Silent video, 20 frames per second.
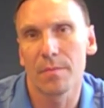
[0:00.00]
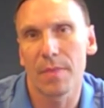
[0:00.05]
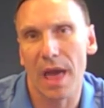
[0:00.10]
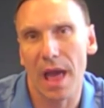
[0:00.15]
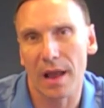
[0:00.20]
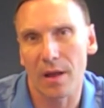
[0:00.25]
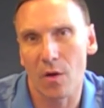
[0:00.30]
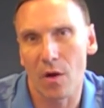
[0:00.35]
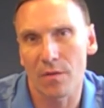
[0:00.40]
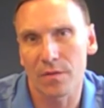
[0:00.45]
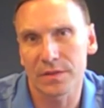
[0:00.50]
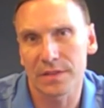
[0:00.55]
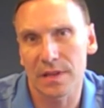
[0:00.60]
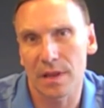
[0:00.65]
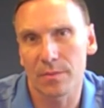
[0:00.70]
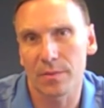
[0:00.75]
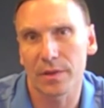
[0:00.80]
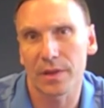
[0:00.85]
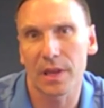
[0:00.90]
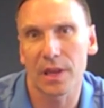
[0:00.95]
back office
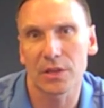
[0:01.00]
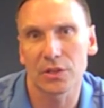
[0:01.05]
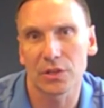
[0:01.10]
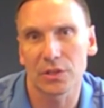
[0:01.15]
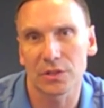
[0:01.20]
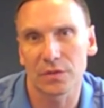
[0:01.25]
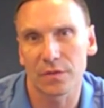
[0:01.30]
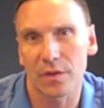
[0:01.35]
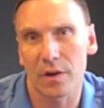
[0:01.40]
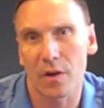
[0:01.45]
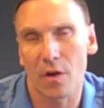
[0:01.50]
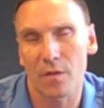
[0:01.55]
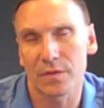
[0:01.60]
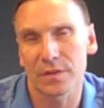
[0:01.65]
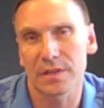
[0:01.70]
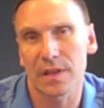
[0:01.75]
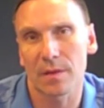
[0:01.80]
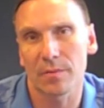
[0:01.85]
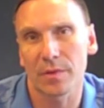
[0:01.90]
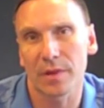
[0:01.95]
applications, front
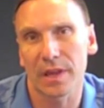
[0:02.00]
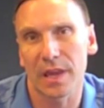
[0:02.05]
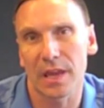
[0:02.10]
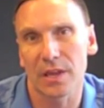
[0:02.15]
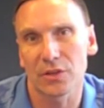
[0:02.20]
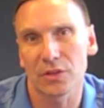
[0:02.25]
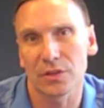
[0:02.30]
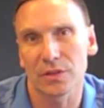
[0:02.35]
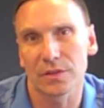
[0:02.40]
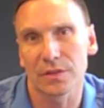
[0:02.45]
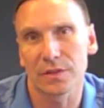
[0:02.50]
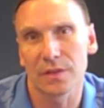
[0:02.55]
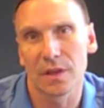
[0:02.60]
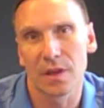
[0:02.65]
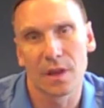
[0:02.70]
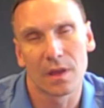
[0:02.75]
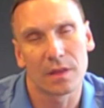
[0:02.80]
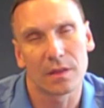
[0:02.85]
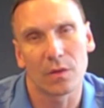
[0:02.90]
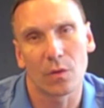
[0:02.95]
office applications,